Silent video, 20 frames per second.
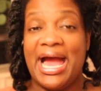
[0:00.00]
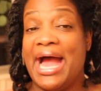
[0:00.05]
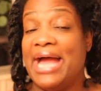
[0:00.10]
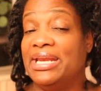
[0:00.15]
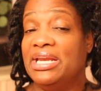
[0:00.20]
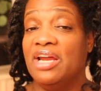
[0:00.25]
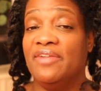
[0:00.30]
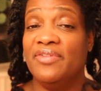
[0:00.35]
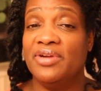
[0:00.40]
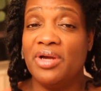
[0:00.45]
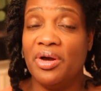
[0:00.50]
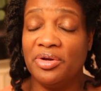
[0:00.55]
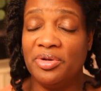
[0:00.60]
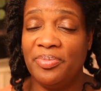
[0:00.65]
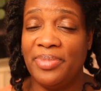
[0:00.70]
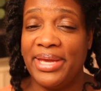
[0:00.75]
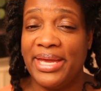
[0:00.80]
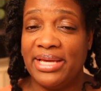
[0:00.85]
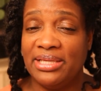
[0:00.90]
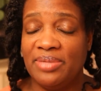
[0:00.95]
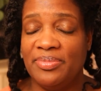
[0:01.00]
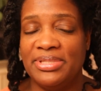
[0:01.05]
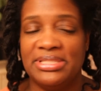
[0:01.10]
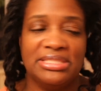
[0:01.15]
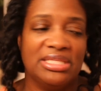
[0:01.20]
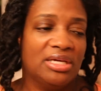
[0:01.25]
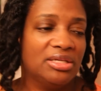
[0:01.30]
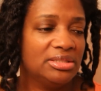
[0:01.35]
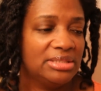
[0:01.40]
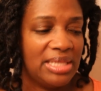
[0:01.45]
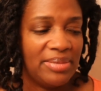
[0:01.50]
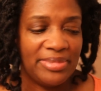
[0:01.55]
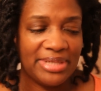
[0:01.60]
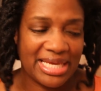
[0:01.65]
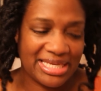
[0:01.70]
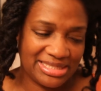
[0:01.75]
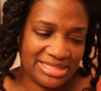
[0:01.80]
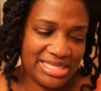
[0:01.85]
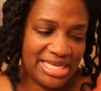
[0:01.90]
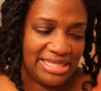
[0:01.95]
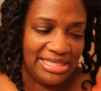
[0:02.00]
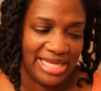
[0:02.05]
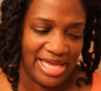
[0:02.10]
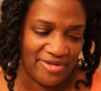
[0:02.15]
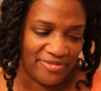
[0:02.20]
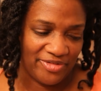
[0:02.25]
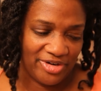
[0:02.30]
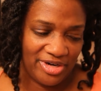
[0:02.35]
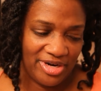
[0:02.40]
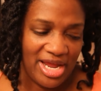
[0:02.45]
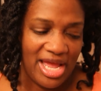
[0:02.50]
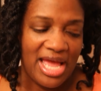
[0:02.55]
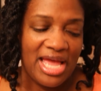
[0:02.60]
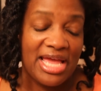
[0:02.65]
I never go to bed, let me not say never.